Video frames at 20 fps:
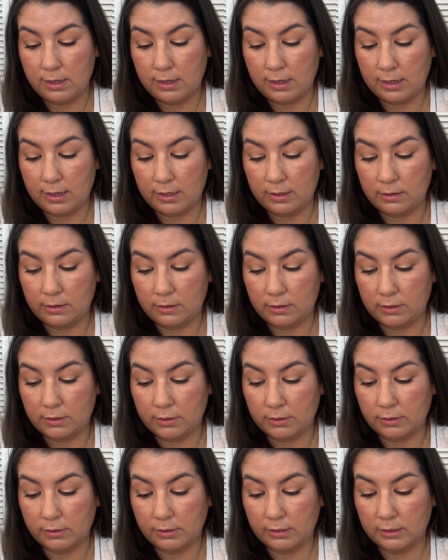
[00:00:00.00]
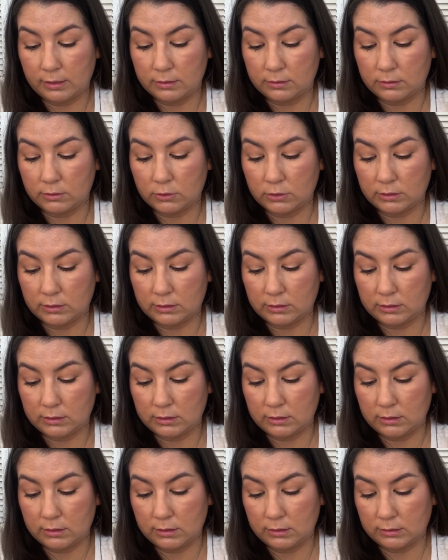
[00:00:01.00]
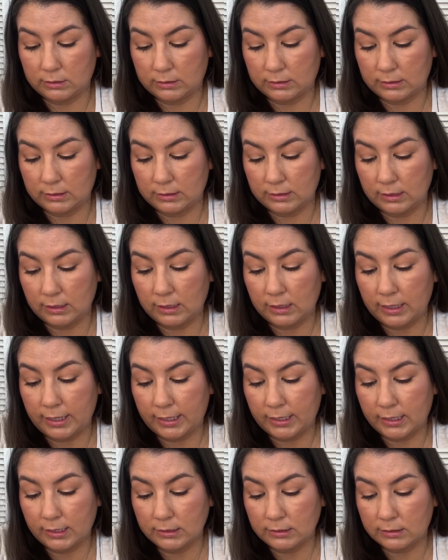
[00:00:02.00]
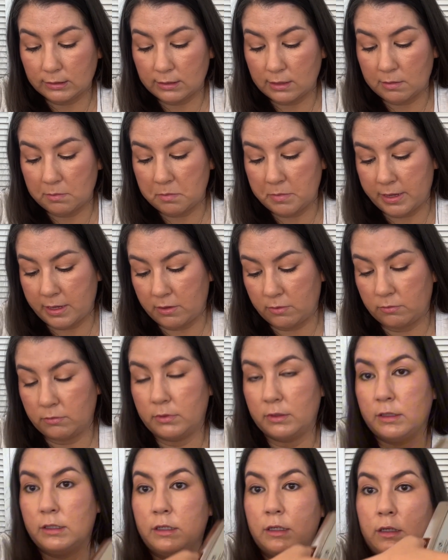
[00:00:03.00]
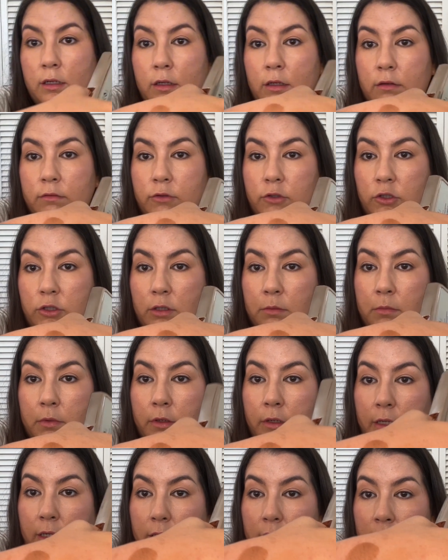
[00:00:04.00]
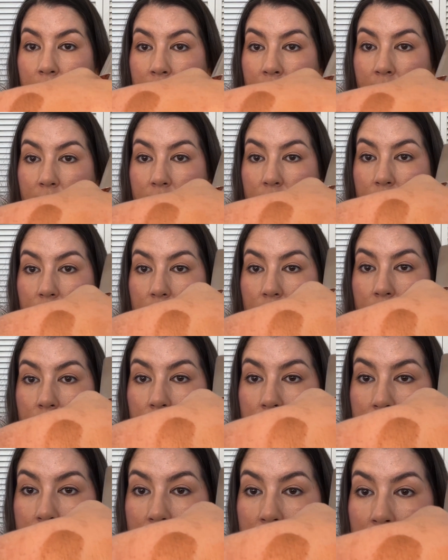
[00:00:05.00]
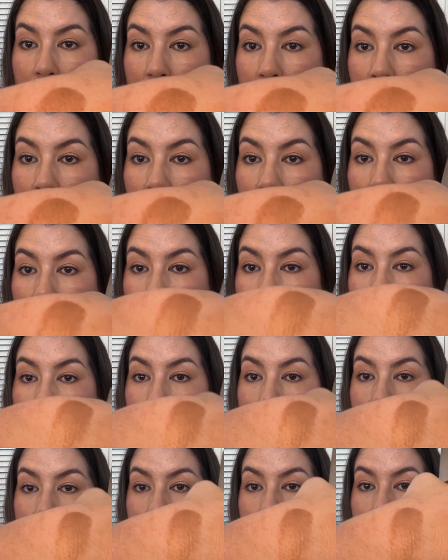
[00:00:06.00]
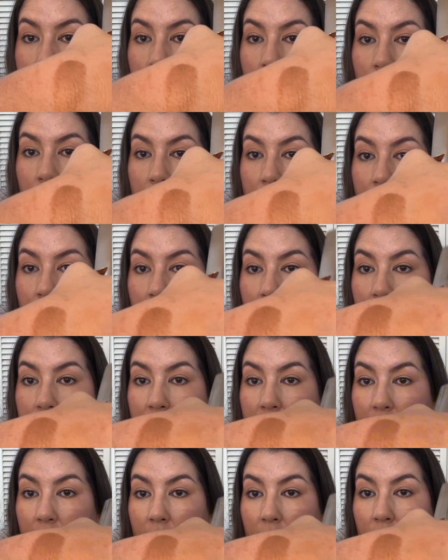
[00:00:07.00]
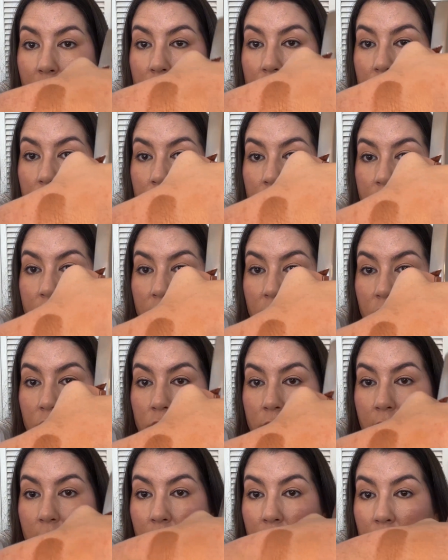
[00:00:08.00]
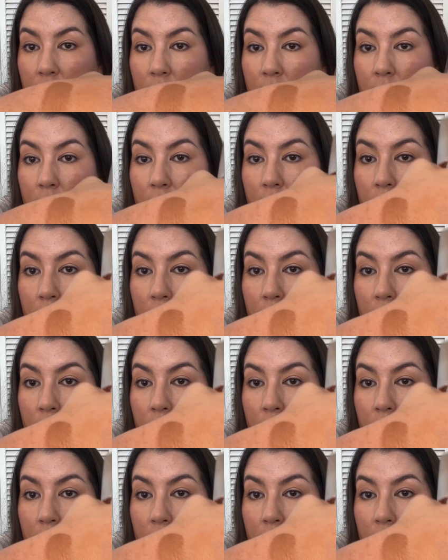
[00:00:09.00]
And there is just the slightest amount of shimmer in it, but it's more of a sheen.